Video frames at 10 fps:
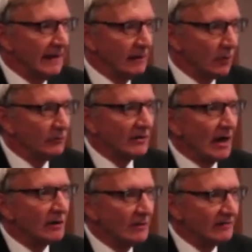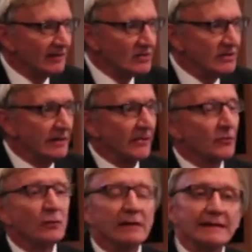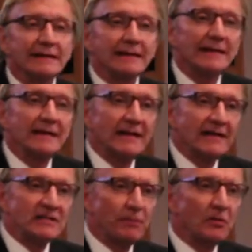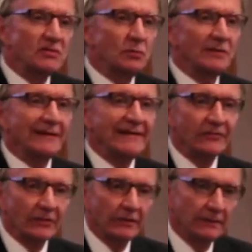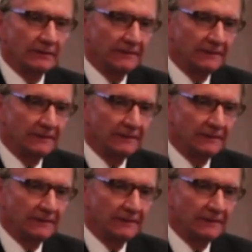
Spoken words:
He wrote God, Revelation, and Authority. His books were legion.